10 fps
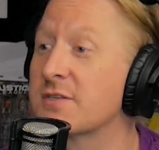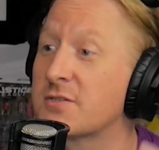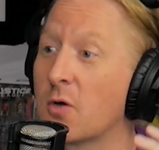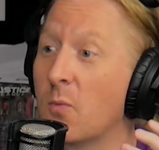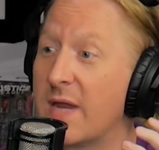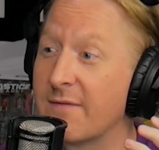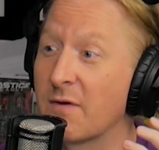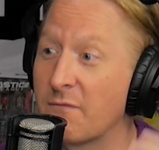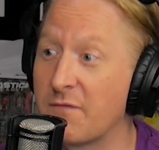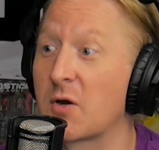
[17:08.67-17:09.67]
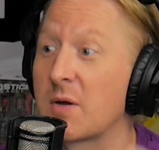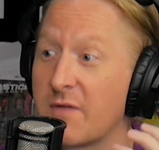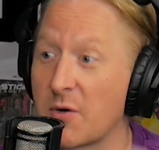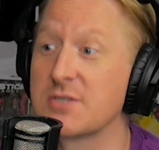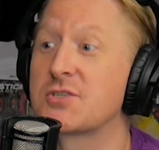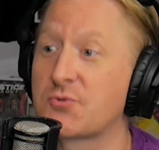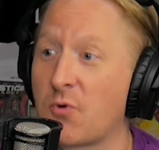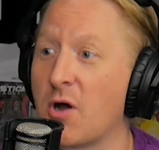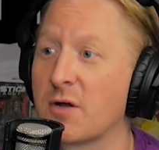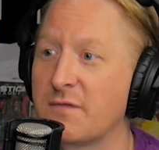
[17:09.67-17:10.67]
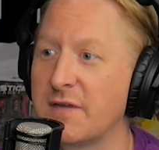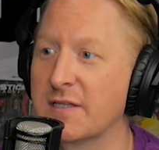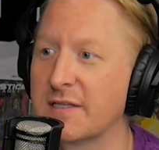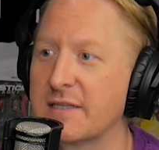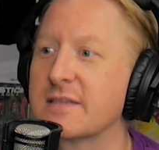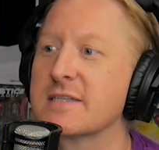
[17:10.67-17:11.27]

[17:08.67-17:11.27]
So we have a very, very strong feeling